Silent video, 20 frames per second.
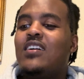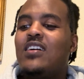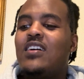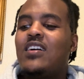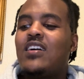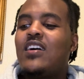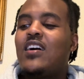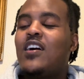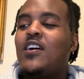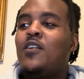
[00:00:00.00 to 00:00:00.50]

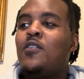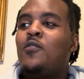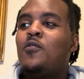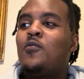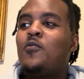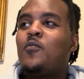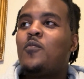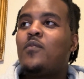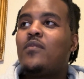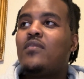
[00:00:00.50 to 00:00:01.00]

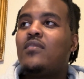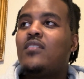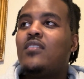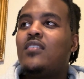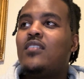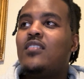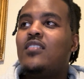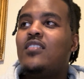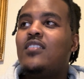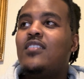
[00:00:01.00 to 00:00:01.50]
how
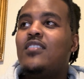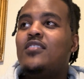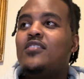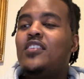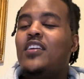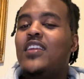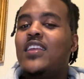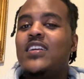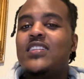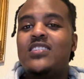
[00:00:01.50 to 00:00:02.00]

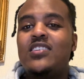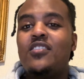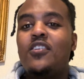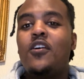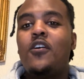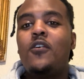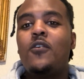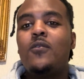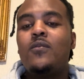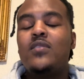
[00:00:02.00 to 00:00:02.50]
you need to
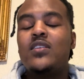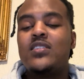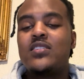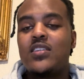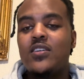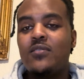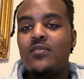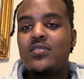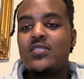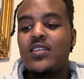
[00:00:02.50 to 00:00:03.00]
know the
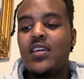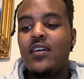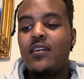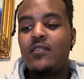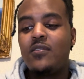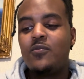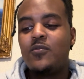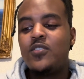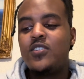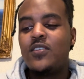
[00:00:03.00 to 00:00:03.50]
skill set,
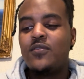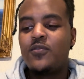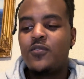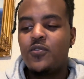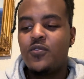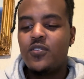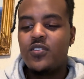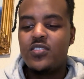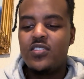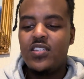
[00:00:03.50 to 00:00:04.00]
which of
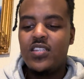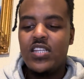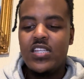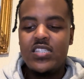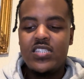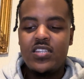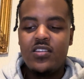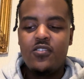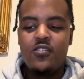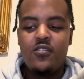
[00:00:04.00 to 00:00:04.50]
course you need
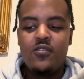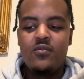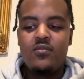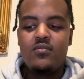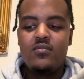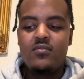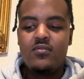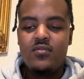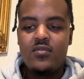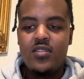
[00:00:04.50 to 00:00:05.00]
to know
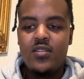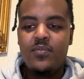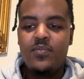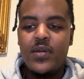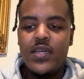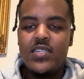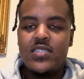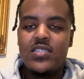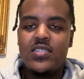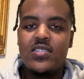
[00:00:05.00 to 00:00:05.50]
the
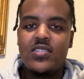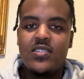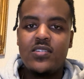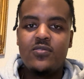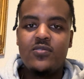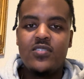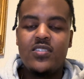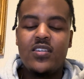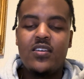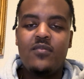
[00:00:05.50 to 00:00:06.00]
basic
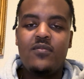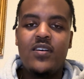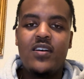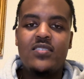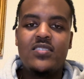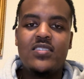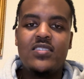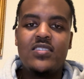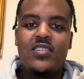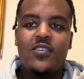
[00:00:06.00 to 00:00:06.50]
skill set of how
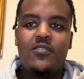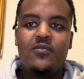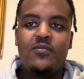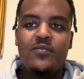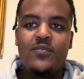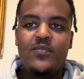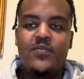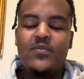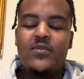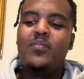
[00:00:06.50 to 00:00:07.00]
to sell.
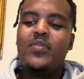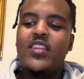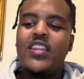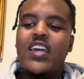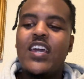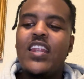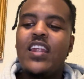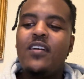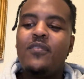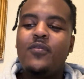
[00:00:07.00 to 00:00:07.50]
But
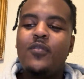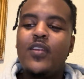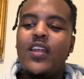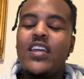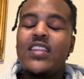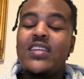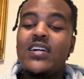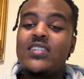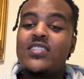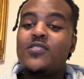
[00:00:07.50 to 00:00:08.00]
then I feel
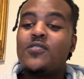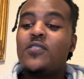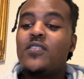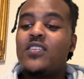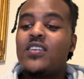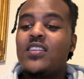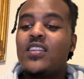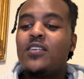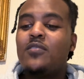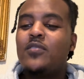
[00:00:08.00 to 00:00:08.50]
like that's the only
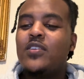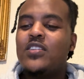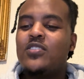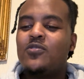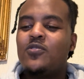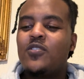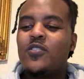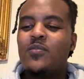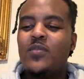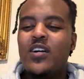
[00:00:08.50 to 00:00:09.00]
thing they really
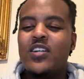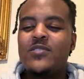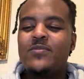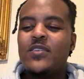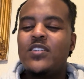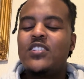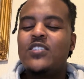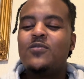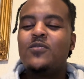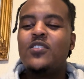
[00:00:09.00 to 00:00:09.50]
talk about,
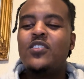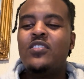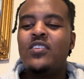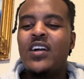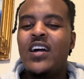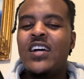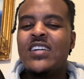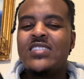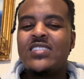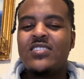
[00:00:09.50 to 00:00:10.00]
especially when you
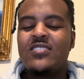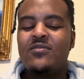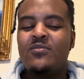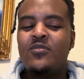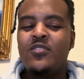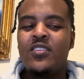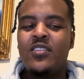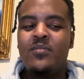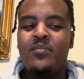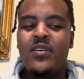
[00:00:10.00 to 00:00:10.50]
ask
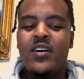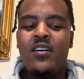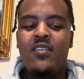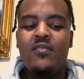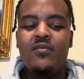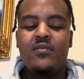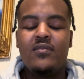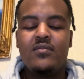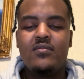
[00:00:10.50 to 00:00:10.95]
someone about